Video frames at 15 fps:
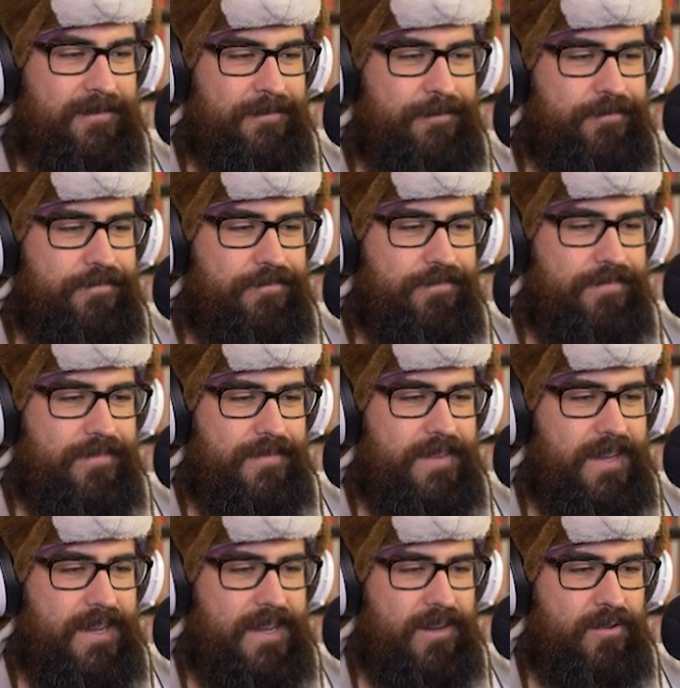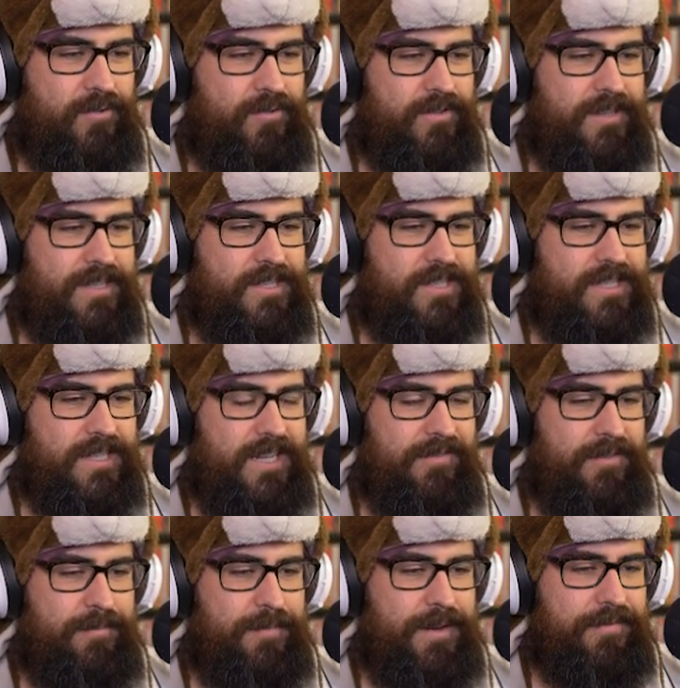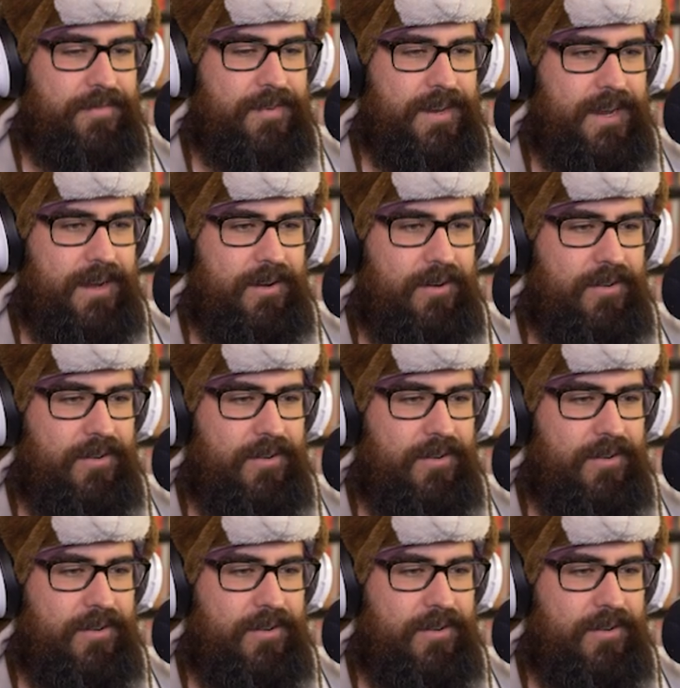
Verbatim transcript: Uh, Tenko, um, let's just leave it be for now.